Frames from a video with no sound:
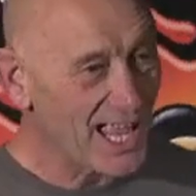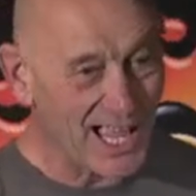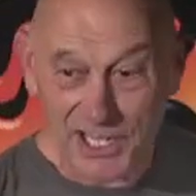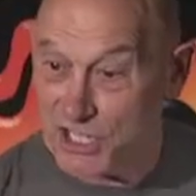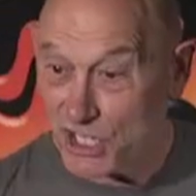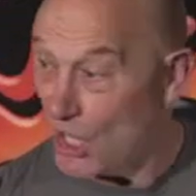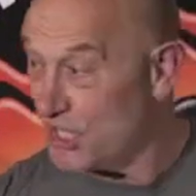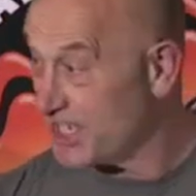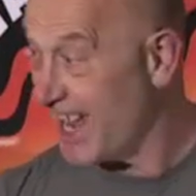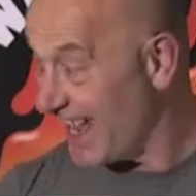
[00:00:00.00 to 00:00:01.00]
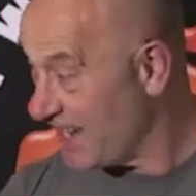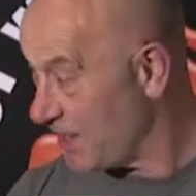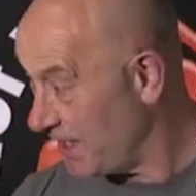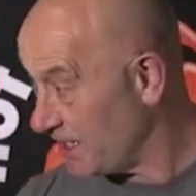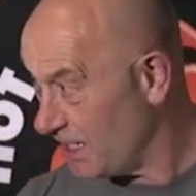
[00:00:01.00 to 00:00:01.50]
and you can't say
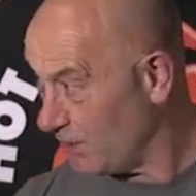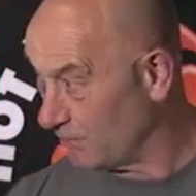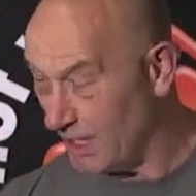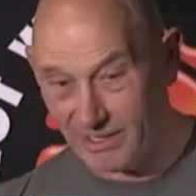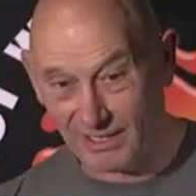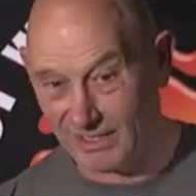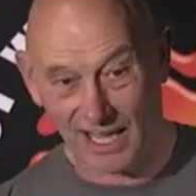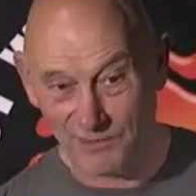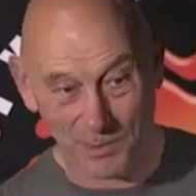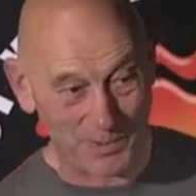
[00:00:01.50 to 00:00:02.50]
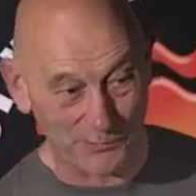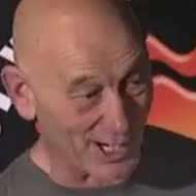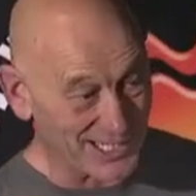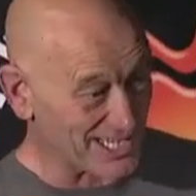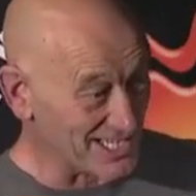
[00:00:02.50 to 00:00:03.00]
anything. You know, I, I've not been
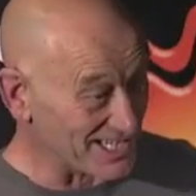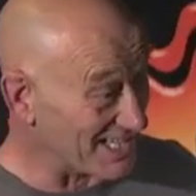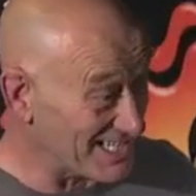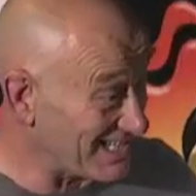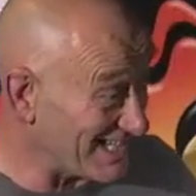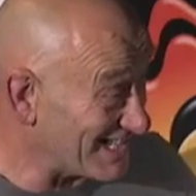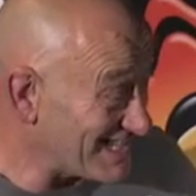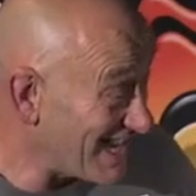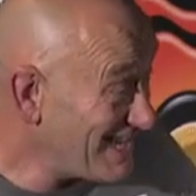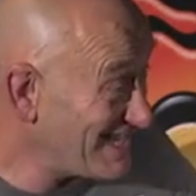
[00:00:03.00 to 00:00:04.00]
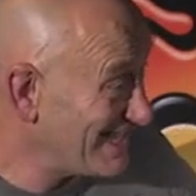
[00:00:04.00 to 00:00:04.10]
right since 1998.